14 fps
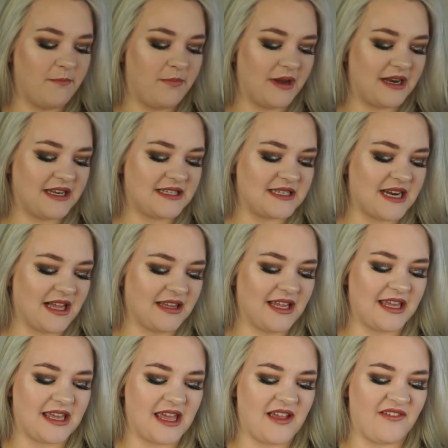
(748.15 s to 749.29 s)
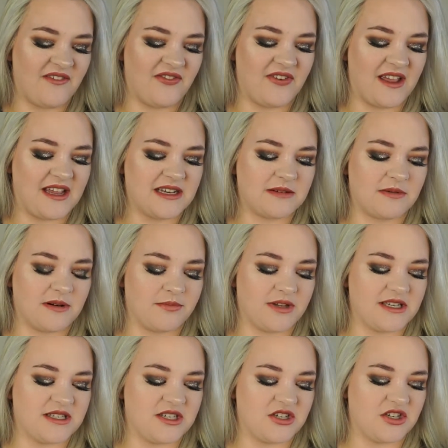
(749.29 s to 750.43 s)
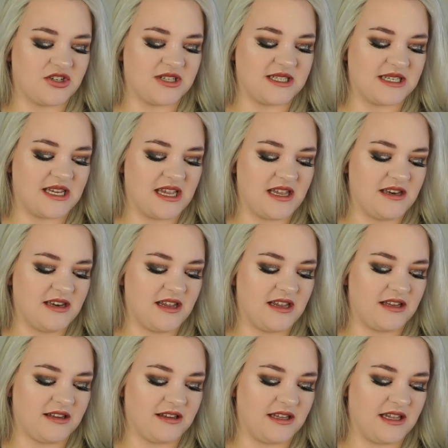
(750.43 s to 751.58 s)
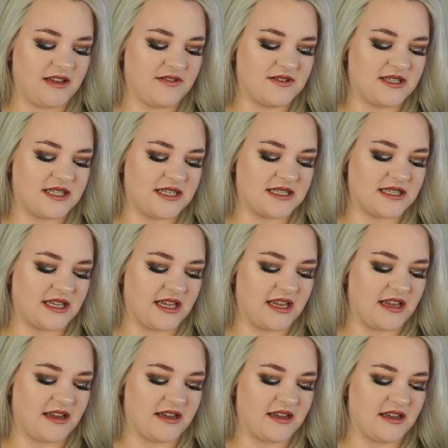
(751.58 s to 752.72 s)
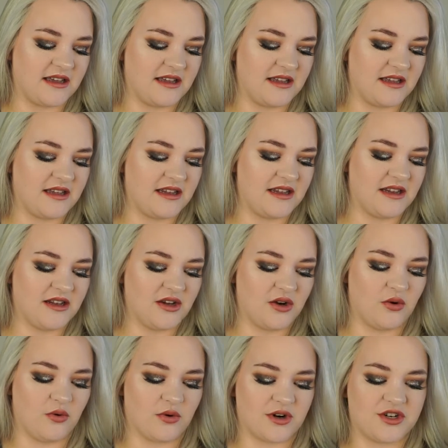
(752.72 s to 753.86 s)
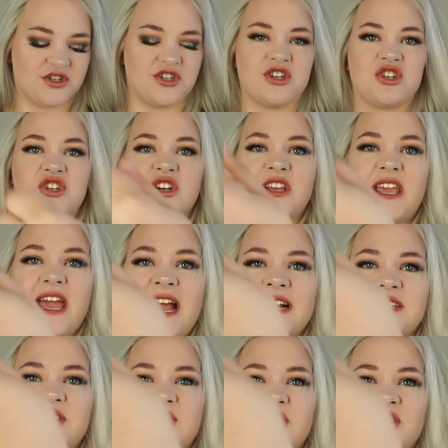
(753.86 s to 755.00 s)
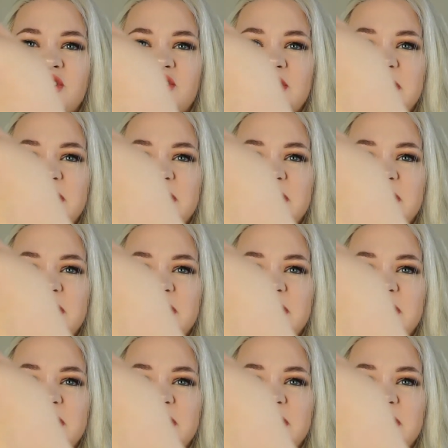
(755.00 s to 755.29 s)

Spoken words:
but it's not like it fades when it blends into your skin. It leaves this like orangish cast on your